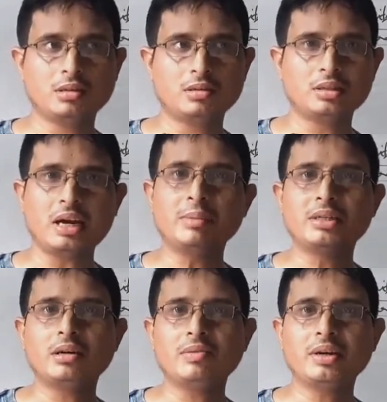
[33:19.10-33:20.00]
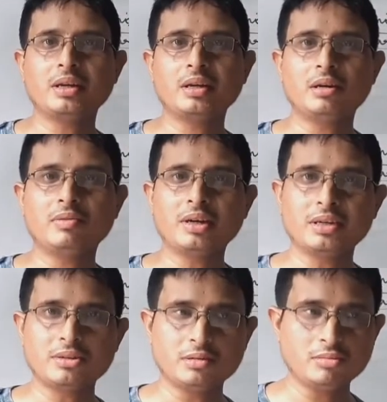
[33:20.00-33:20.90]
diameter of an
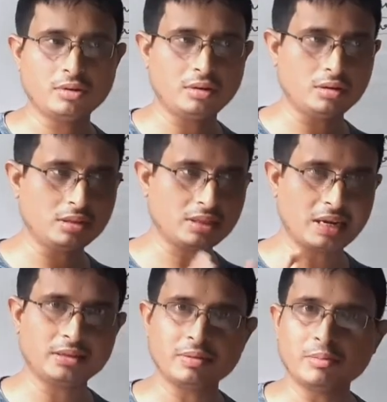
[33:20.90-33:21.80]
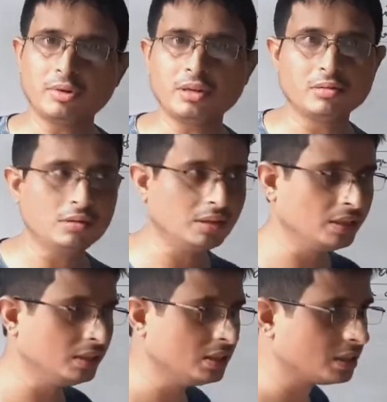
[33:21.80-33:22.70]
atom, or size of a molecule.
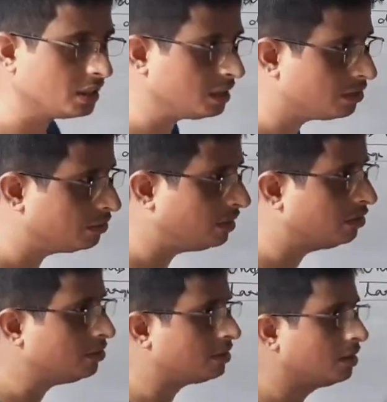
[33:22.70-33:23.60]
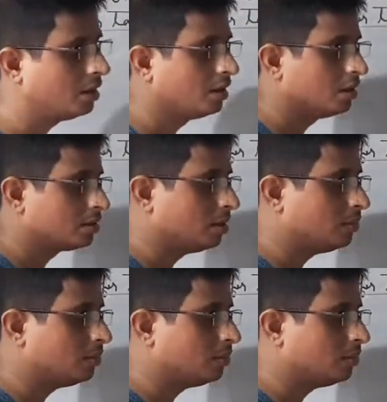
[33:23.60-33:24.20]
In this case, we use some